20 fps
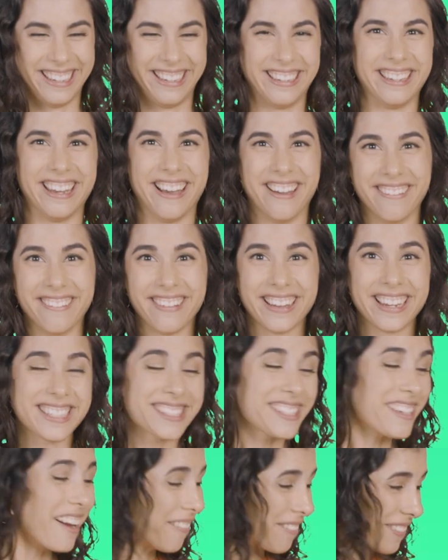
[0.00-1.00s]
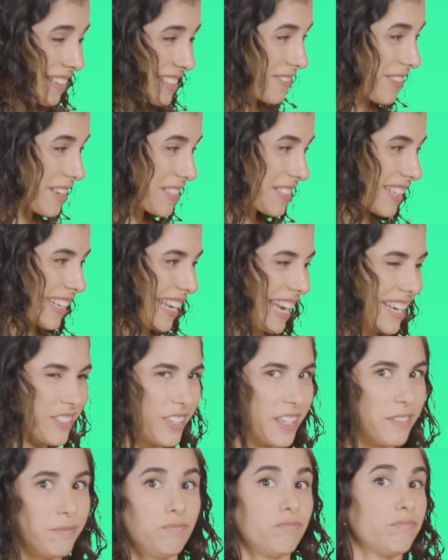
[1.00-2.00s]
No, and it's not for a special
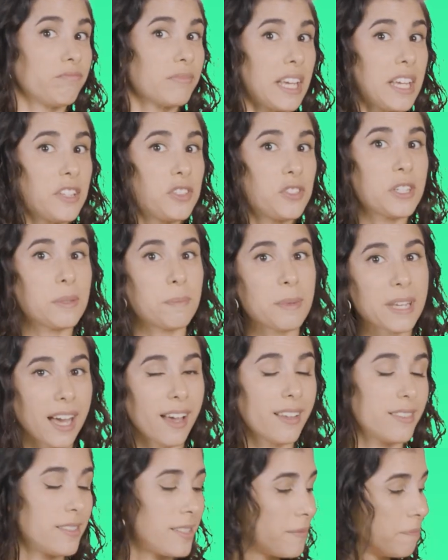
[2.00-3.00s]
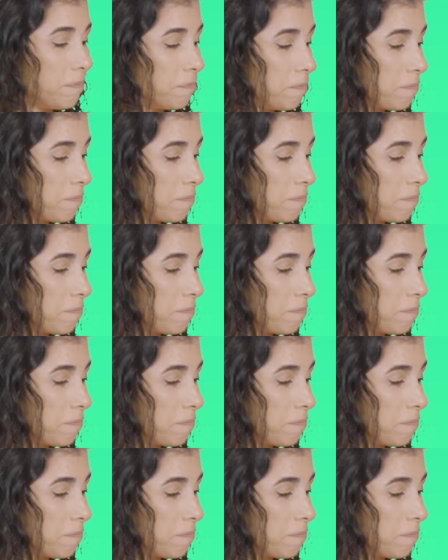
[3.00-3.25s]
occasion. It's just because.